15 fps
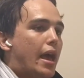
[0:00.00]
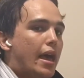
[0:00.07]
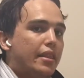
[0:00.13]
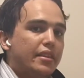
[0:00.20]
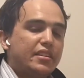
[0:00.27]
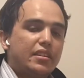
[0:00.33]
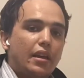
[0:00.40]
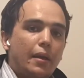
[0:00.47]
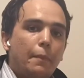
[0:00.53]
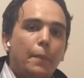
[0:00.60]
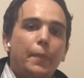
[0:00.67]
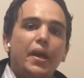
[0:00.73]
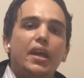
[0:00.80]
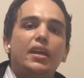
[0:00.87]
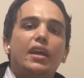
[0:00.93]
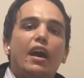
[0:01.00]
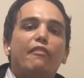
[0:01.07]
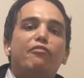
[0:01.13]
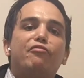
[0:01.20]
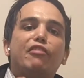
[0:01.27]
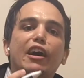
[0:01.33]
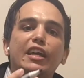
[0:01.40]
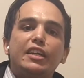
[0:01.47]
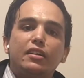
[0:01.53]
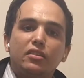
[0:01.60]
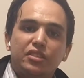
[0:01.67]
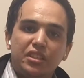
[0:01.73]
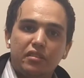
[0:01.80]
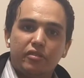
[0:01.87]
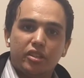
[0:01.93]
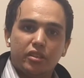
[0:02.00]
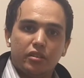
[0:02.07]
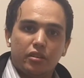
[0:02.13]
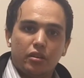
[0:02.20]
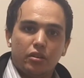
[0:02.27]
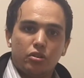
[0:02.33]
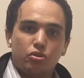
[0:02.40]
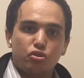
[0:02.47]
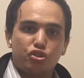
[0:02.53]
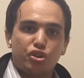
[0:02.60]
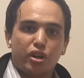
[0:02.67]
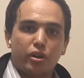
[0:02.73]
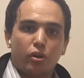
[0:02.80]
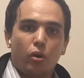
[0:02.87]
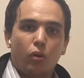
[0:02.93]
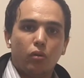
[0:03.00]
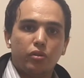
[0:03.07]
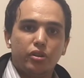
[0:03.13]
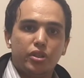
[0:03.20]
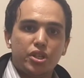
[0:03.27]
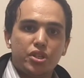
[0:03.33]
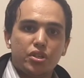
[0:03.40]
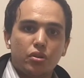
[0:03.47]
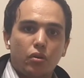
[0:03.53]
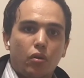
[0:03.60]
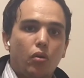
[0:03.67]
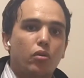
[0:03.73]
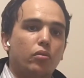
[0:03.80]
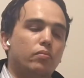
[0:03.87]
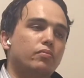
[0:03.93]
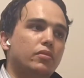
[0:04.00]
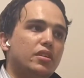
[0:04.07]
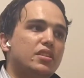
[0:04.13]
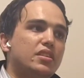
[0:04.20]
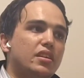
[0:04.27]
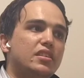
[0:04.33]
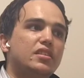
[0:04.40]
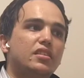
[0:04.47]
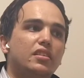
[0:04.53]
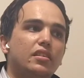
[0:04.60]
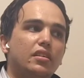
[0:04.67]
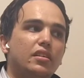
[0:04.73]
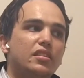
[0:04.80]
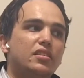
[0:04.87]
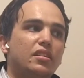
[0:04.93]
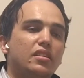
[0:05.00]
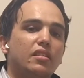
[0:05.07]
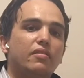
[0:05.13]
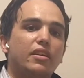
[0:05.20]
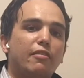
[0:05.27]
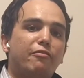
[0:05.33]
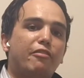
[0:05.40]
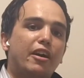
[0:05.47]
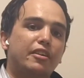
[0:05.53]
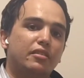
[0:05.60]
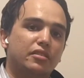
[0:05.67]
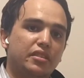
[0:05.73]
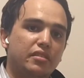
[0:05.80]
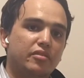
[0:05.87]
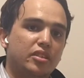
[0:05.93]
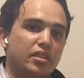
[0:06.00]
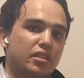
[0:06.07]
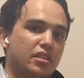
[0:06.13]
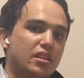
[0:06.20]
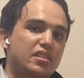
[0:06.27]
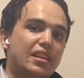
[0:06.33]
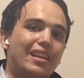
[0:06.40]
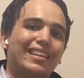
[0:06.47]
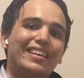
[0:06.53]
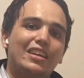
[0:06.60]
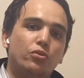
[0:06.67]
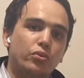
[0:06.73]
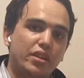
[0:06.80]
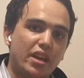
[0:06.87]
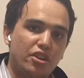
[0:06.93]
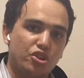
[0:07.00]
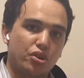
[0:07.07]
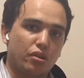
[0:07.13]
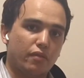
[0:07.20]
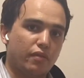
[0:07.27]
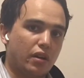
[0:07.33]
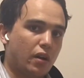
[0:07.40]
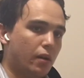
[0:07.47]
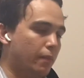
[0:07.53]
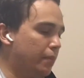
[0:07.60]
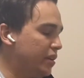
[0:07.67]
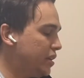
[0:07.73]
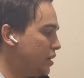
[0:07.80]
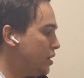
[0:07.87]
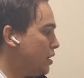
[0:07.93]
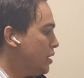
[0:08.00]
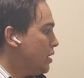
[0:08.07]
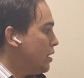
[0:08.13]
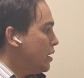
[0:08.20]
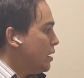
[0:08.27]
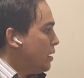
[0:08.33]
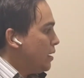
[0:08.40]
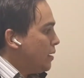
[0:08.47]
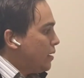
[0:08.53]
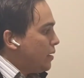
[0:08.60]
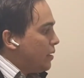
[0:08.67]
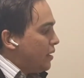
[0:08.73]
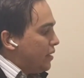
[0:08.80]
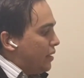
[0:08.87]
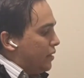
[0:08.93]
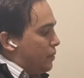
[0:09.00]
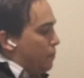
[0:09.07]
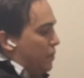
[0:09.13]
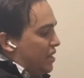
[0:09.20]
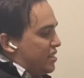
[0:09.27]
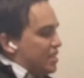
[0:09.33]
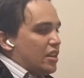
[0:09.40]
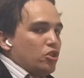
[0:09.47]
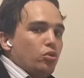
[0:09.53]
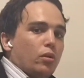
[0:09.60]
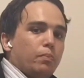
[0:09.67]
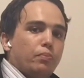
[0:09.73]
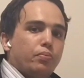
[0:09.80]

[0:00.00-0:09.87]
and pay a final dividend to shareholders, or isn't even a final dividend, it's a liquidation of the company, it means that you're